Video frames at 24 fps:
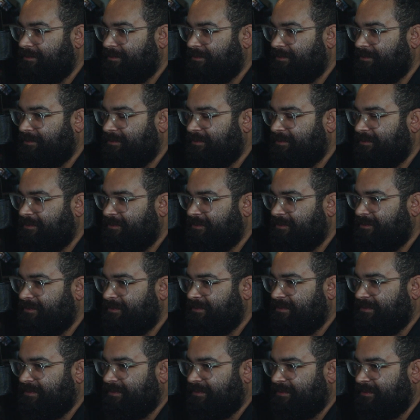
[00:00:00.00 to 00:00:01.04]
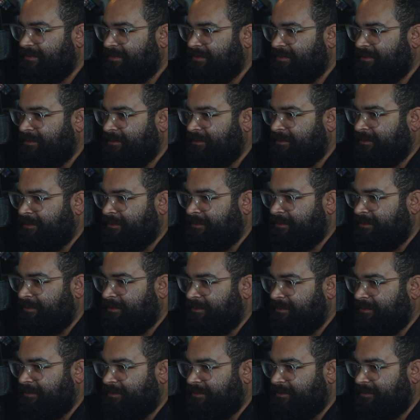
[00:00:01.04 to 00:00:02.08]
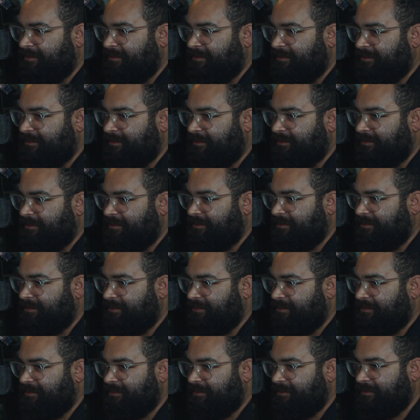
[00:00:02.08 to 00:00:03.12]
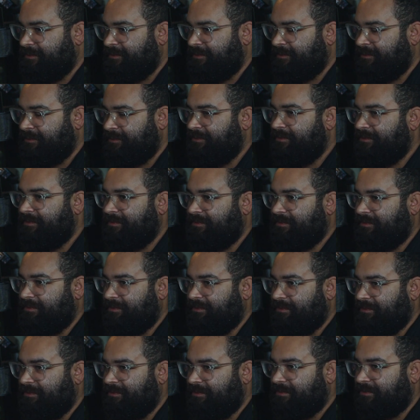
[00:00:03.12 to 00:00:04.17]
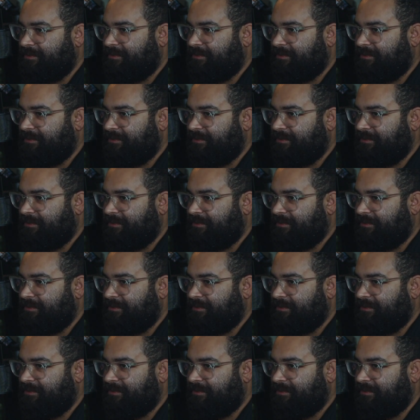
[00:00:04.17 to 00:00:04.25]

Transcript: No words are spoken by the person on screen.